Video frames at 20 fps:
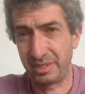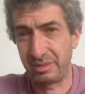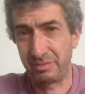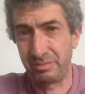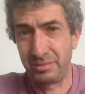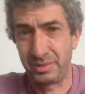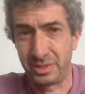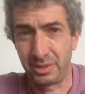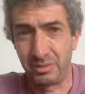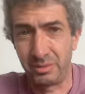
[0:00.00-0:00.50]

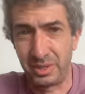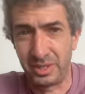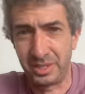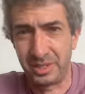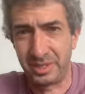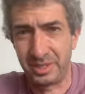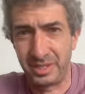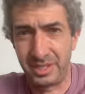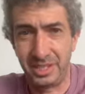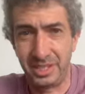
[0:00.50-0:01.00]
somewhat
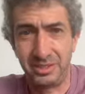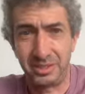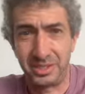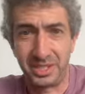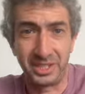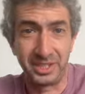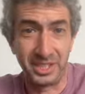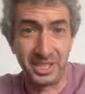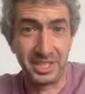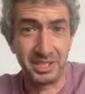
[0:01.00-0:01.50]

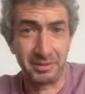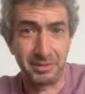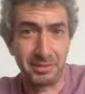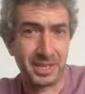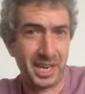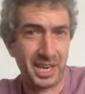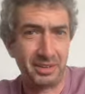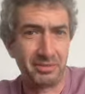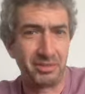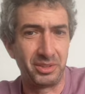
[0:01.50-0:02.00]
interestingly, it
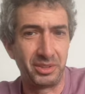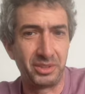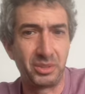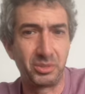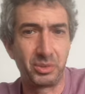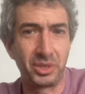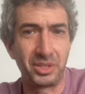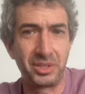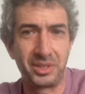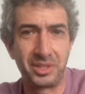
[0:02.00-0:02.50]
kind of knows
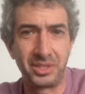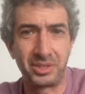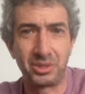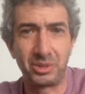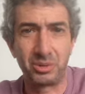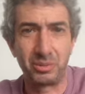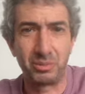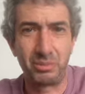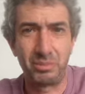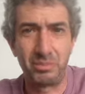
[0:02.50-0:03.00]
what this
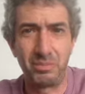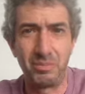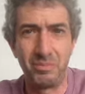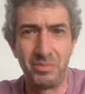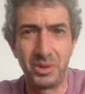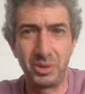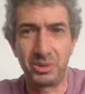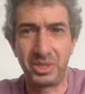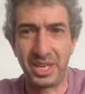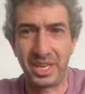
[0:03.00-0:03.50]
whole
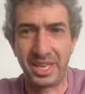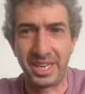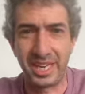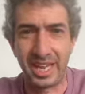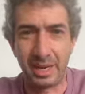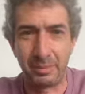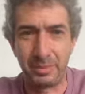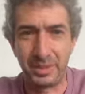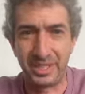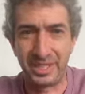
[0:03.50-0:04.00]
note-taking
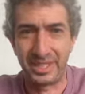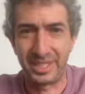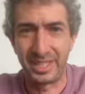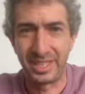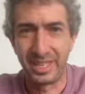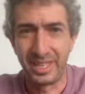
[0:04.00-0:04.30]
app is.